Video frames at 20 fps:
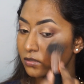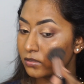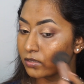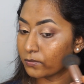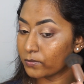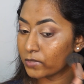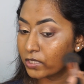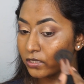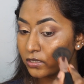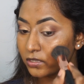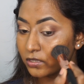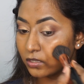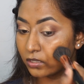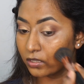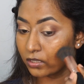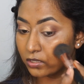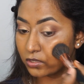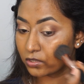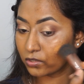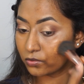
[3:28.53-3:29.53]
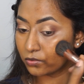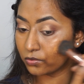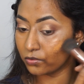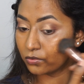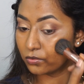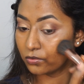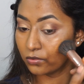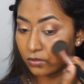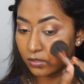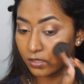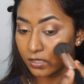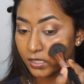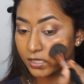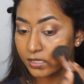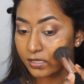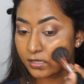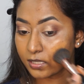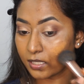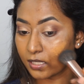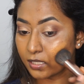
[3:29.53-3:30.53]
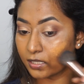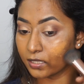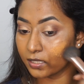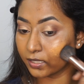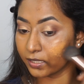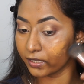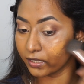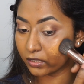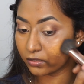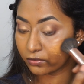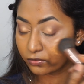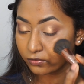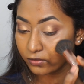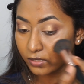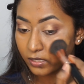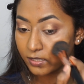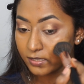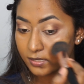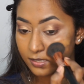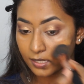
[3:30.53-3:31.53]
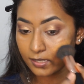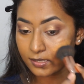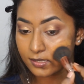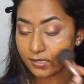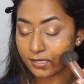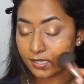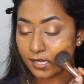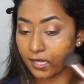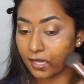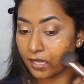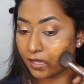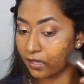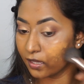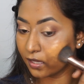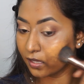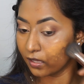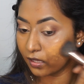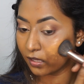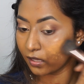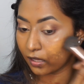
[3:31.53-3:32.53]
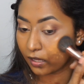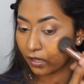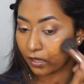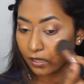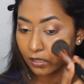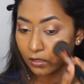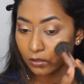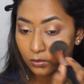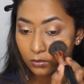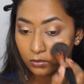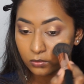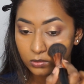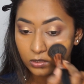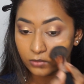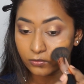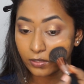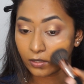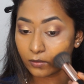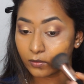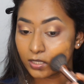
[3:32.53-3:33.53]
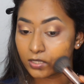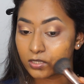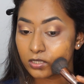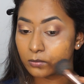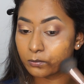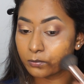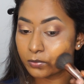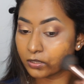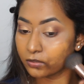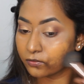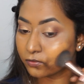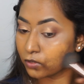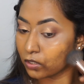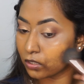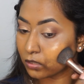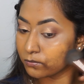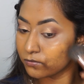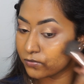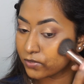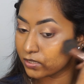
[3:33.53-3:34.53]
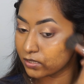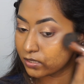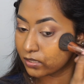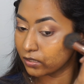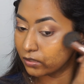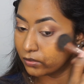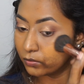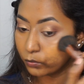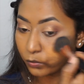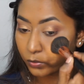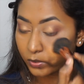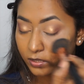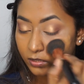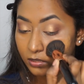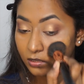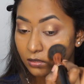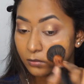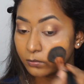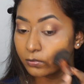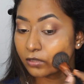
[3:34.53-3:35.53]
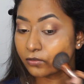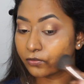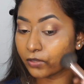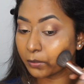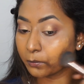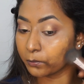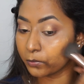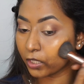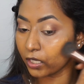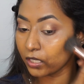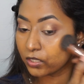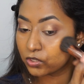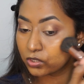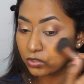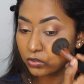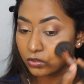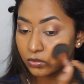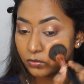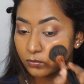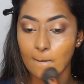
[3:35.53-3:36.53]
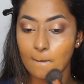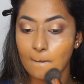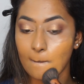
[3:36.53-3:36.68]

So I'm just gonna do a single layer first and see how the foundation performs with a buffing brush.